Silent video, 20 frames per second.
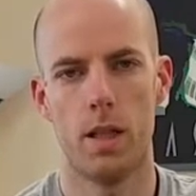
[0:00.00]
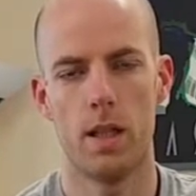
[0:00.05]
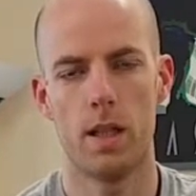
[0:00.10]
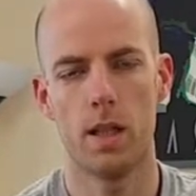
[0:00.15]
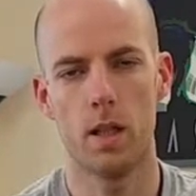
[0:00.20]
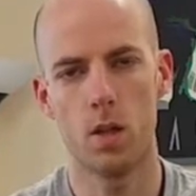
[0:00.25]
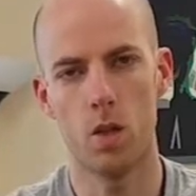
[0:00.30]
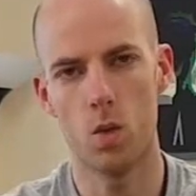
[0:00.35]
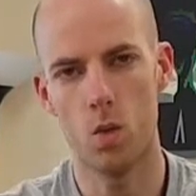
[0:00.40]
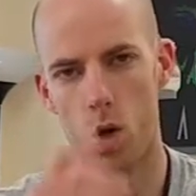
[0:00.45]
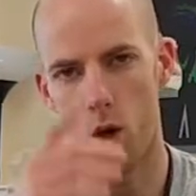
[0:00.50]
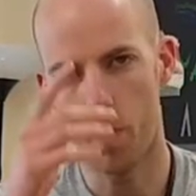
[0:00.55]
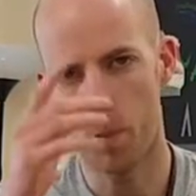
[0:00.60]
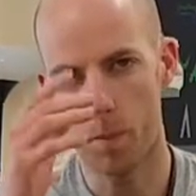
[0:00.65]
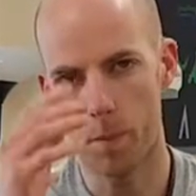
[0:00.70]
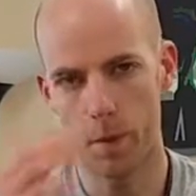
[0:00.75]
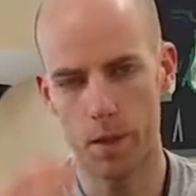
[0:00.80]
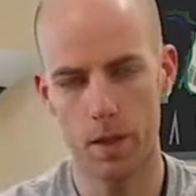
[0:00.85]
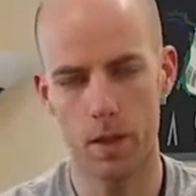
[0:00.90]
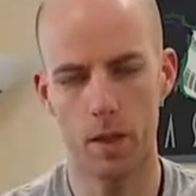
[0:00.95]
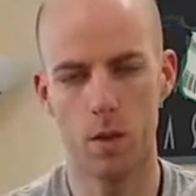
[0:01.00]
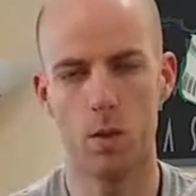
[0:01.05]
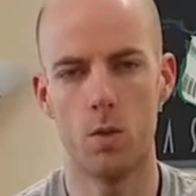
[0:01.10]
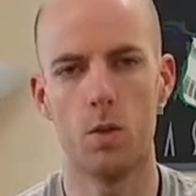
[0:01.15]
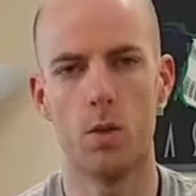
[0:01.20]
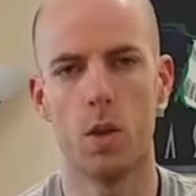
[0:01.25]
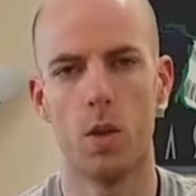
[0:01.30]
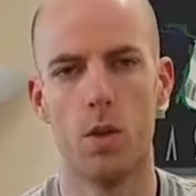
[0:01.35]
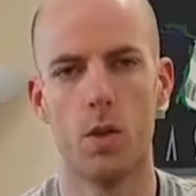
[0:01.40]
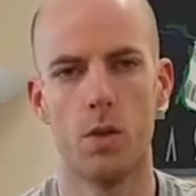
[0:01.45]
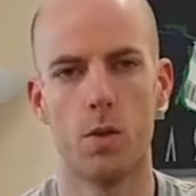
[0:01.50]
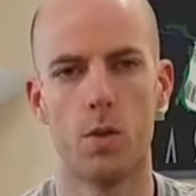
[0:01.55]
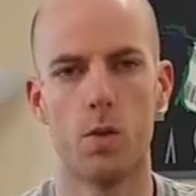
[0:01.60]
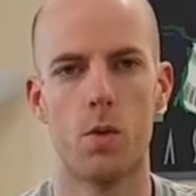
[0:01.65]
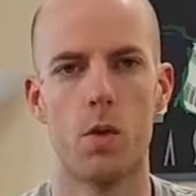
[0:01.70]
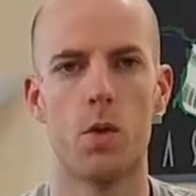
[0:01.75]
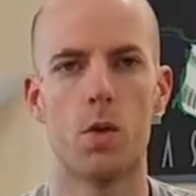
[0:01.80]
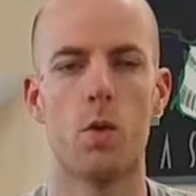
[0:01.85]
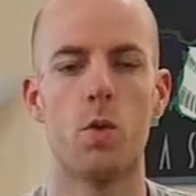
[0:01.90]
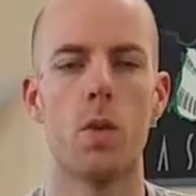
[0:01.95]
It can go up and it can go down, so
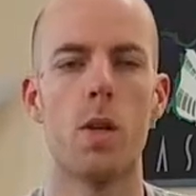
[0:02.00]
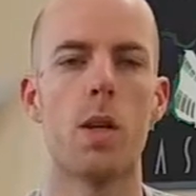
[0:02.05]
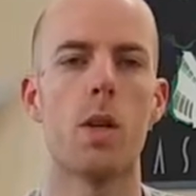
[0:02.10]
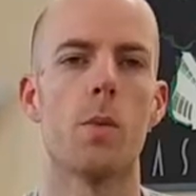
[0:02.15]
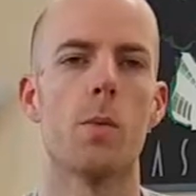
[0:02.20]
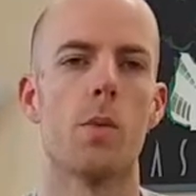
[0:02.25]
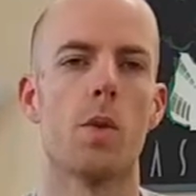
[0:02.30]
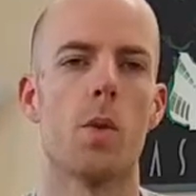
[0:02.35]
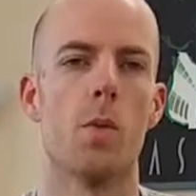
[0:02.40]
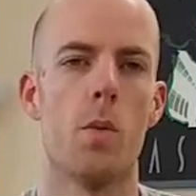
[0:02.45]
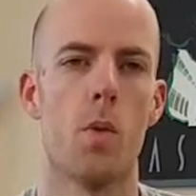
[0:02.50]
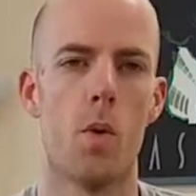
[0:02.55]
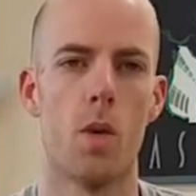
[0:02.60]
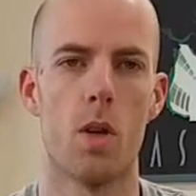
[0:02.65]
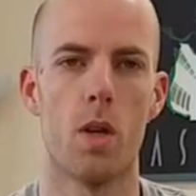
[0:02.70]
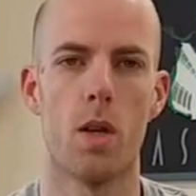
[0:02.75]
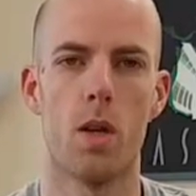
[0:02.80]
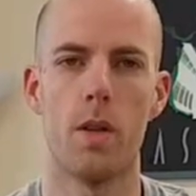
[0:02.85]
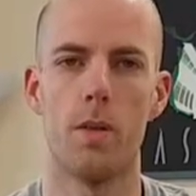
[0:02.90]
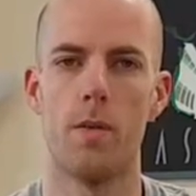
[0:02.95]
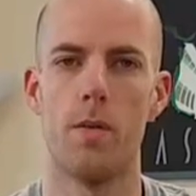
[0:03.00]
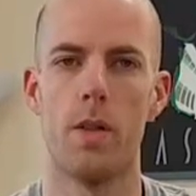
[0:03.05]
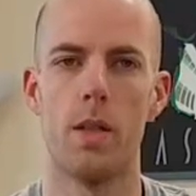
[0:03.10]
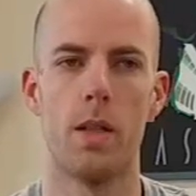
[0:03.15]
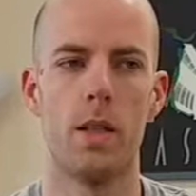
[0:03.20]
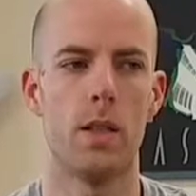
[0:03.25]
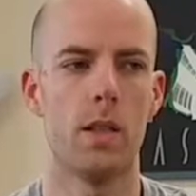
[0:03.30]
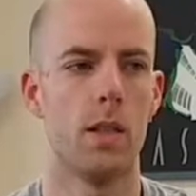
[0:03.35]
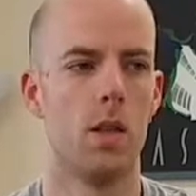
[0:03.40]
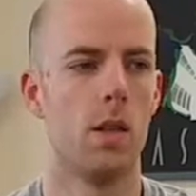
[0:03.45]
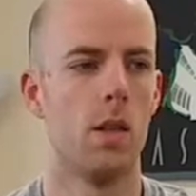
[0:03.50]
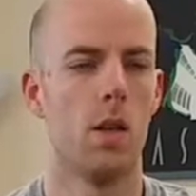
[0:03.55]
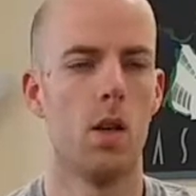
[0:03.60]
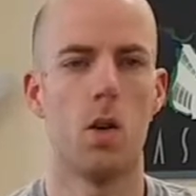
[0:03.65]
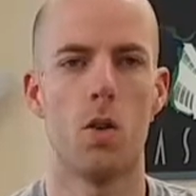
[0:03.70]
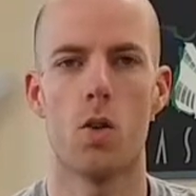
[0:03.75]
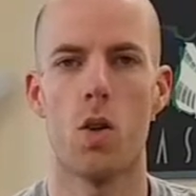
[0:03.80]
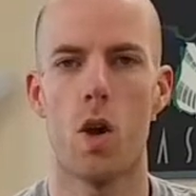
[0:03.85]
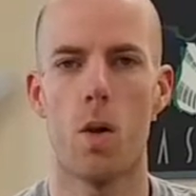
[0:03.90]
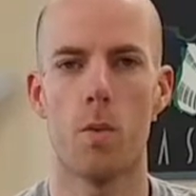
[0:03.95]
you could wake up some morning and feel
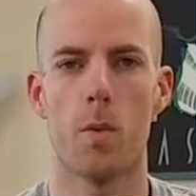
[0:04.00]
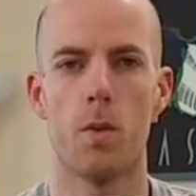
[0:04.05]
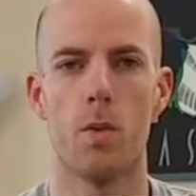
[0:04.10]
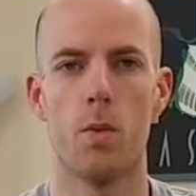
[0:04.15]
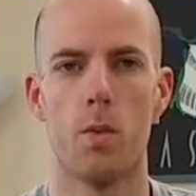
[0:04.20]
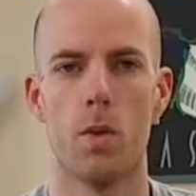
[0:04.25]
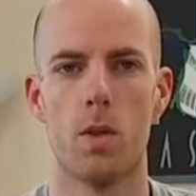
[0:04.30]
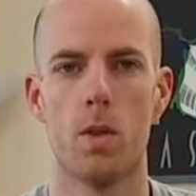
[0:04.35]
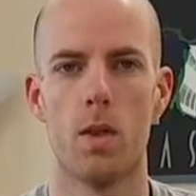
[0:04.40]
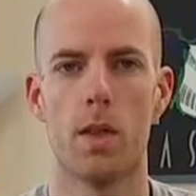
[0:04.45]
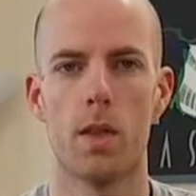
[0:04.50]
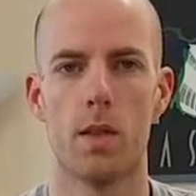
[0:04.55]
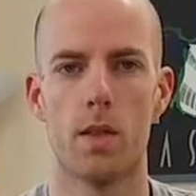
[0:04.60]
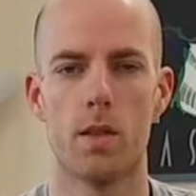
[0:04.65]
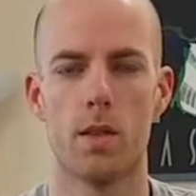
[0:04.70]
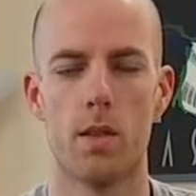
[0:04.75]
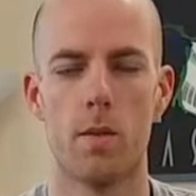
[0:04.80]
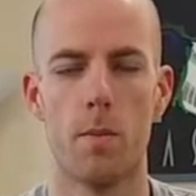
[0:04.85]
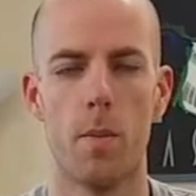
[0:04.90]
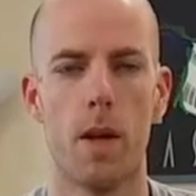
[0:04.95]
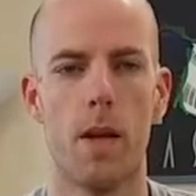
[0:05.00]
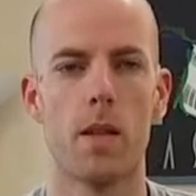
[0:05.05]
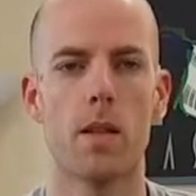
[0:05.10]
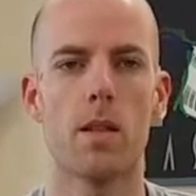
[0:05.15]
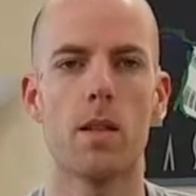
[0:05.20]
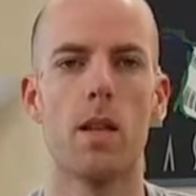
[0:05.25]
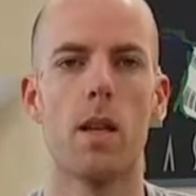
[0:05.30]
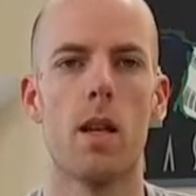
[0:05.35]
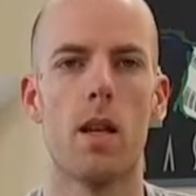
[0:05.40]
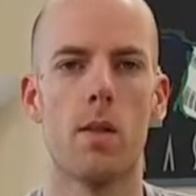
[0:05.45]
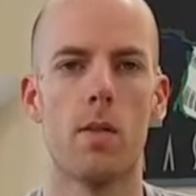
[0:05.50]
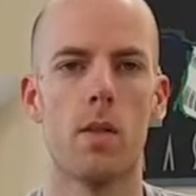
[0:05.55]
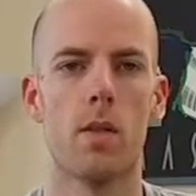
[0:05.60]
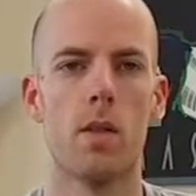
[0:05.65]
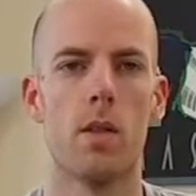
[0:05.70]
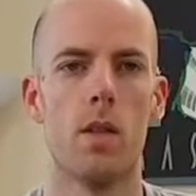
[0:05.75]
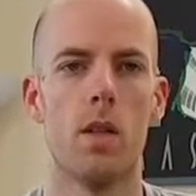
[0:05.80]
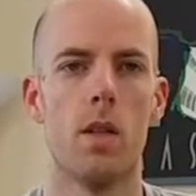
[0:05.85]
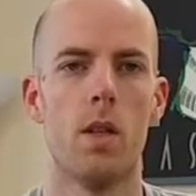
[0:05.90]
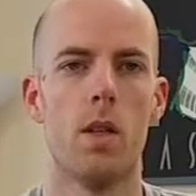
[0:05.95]
on top of the world like it's the best day
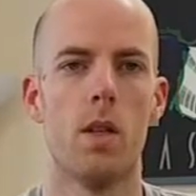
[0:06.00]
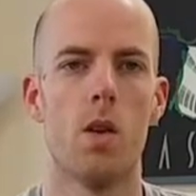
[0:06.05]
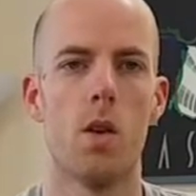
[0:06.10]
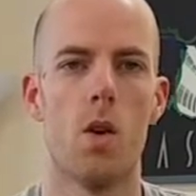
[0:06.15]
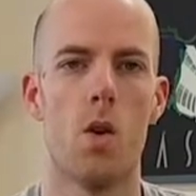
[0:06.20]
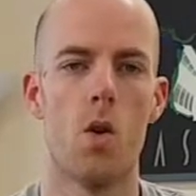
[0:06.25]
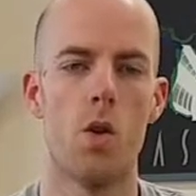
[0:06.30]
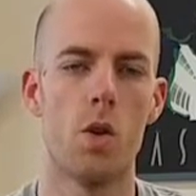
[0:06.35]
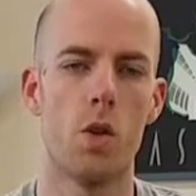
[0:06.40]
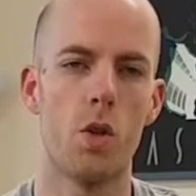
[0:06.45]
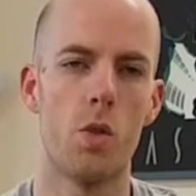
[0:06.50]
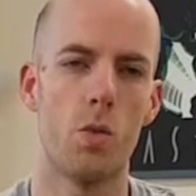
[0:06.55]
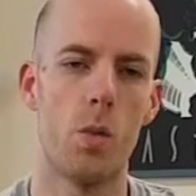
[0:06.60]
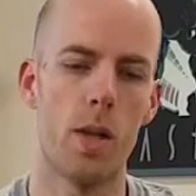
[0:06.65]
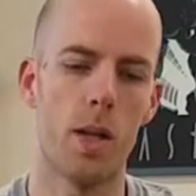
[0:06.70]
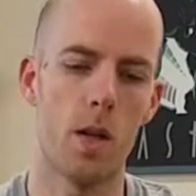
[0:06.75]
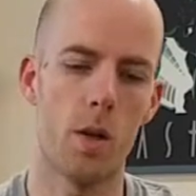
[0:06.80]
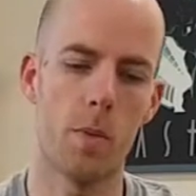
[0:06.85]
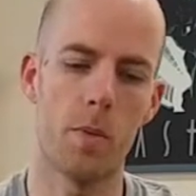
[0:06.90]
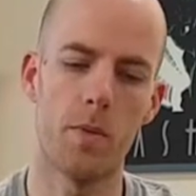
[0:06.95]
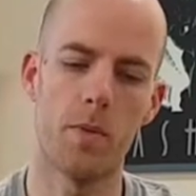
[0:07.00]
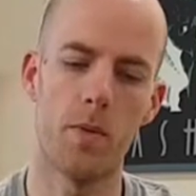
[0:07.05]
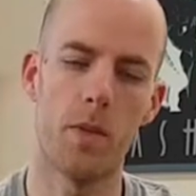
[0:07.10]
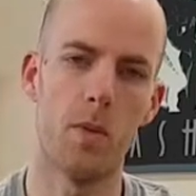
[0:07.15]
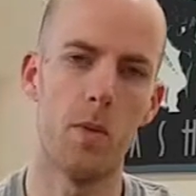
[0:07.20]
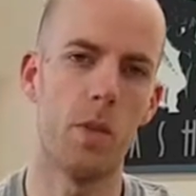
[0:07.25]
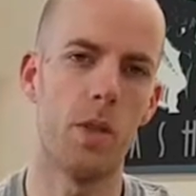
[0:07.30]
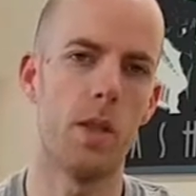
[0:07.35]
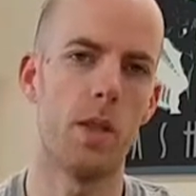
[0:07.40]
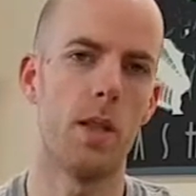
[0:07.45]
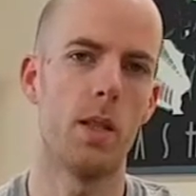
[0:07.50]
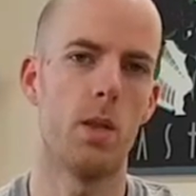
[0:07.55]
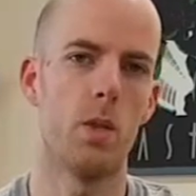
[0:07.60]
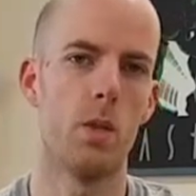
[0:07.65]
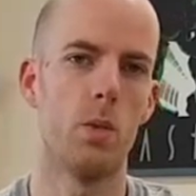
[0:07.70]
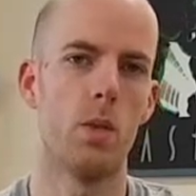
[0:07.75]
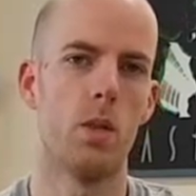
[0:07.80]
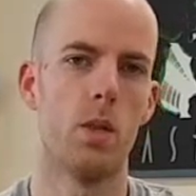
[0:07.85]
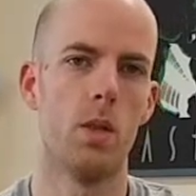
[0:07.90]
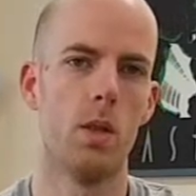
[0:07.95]
ever, or you could wake up and feel really
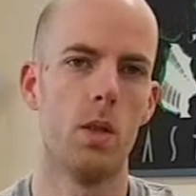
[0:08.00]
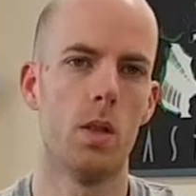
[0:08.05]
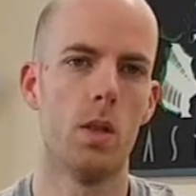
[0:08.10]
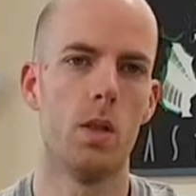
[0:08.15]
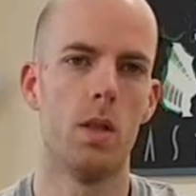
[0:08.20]
low.